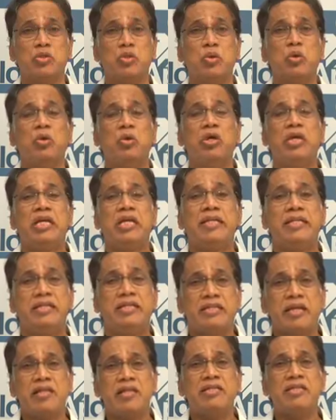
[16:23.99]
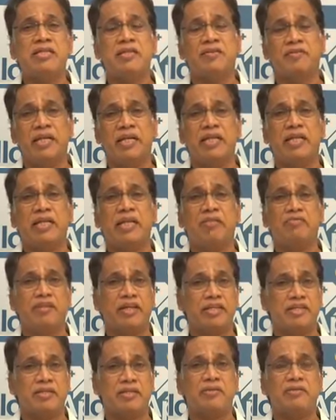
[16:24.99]
So the chances of getting
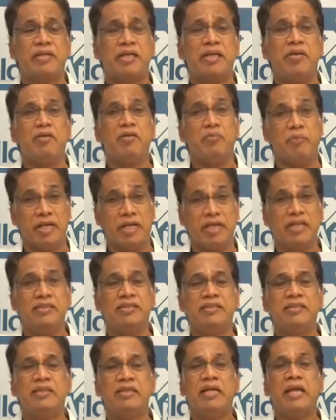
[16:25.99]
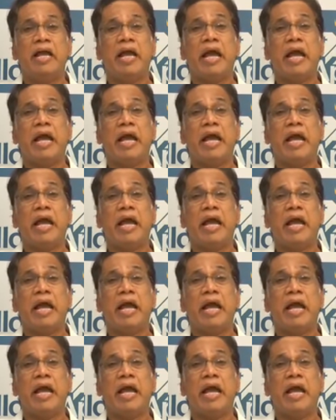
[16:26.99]
infected will be less.